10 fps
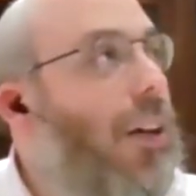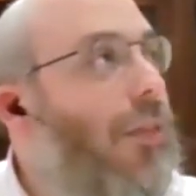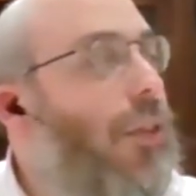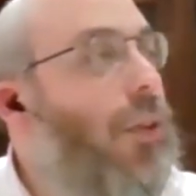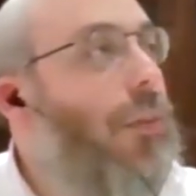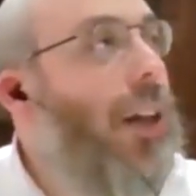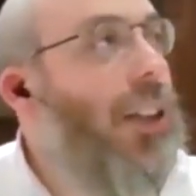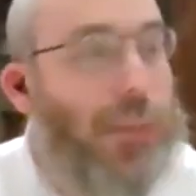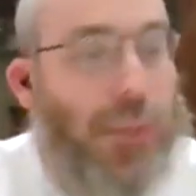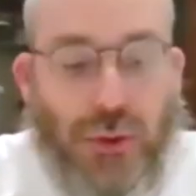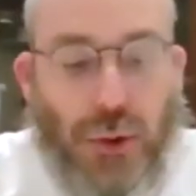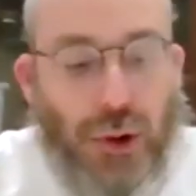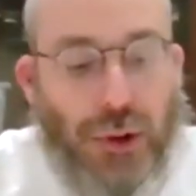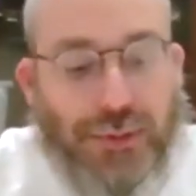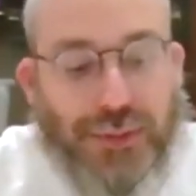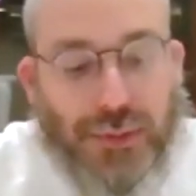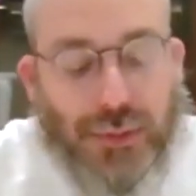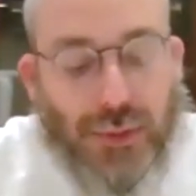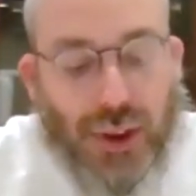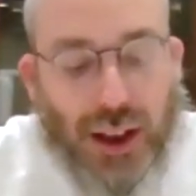A few months before
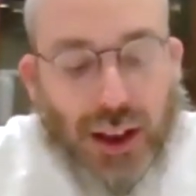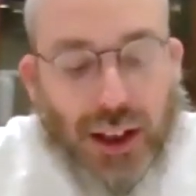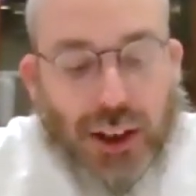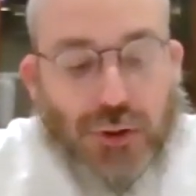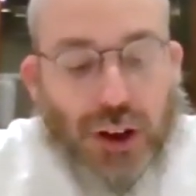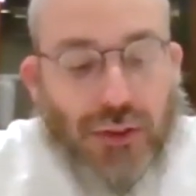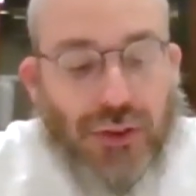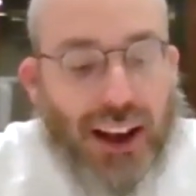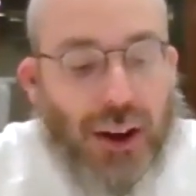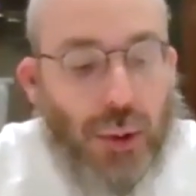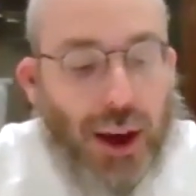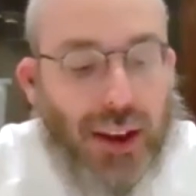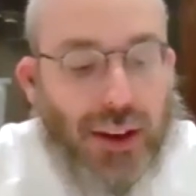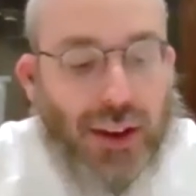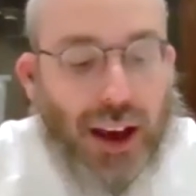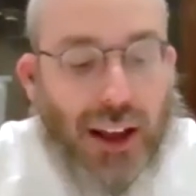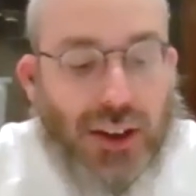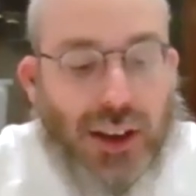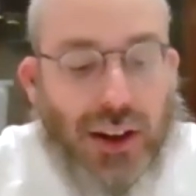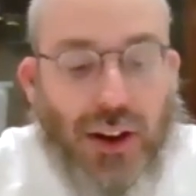Israel evacuated
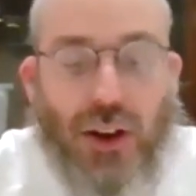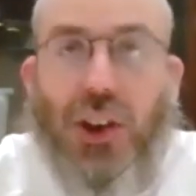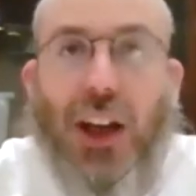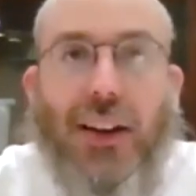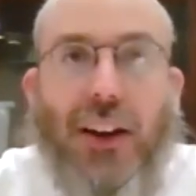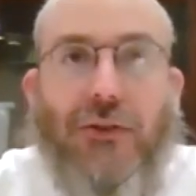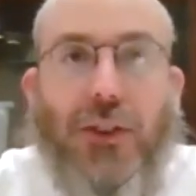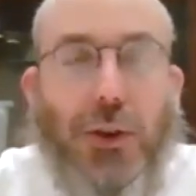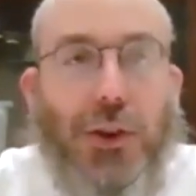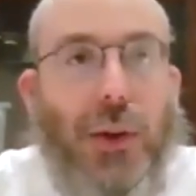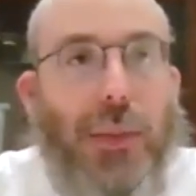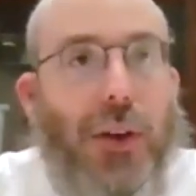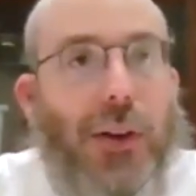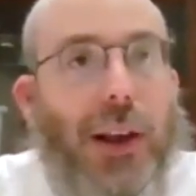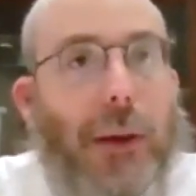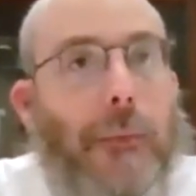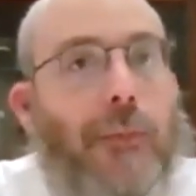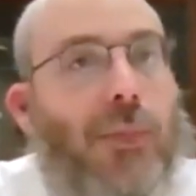Gaza, the Gush Katif Jewish community.